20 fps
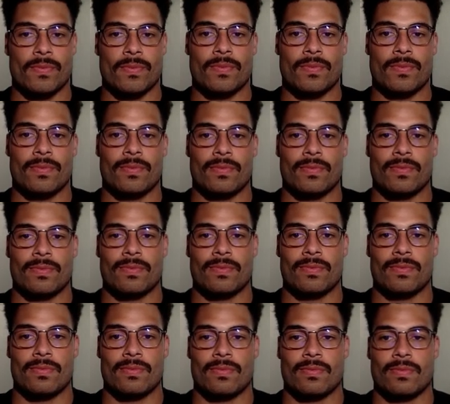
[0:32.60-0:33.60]

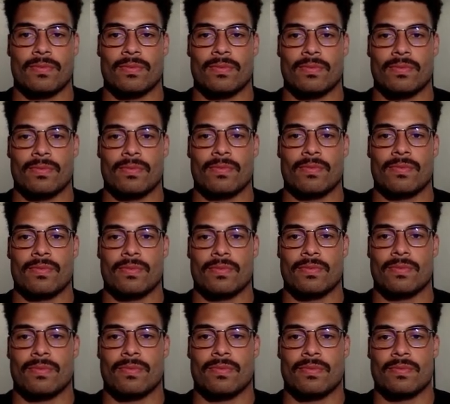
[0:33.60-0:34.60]

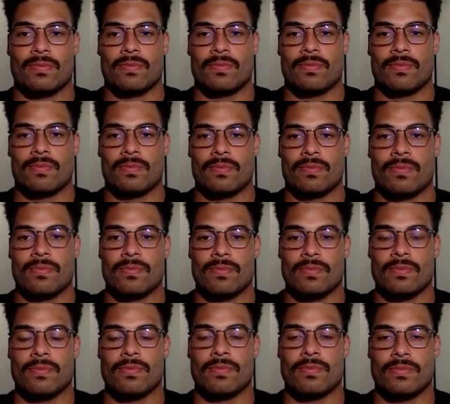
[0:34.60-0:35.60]

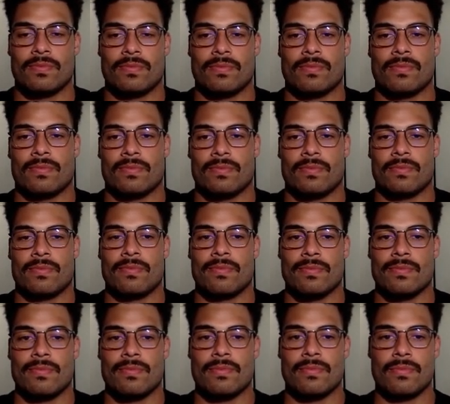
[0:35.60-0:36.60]

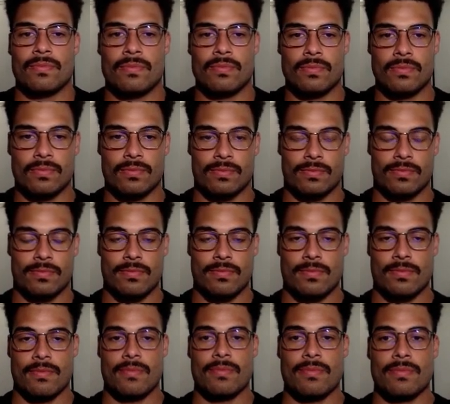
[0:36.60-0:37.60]

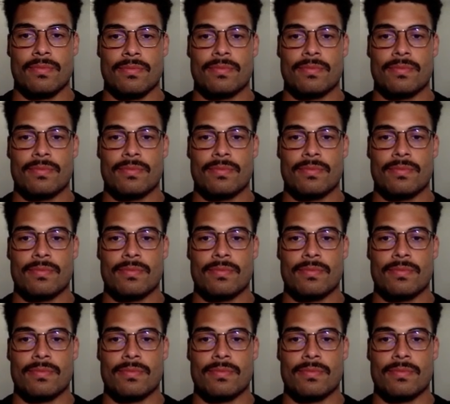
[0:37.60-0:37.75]
[no speech]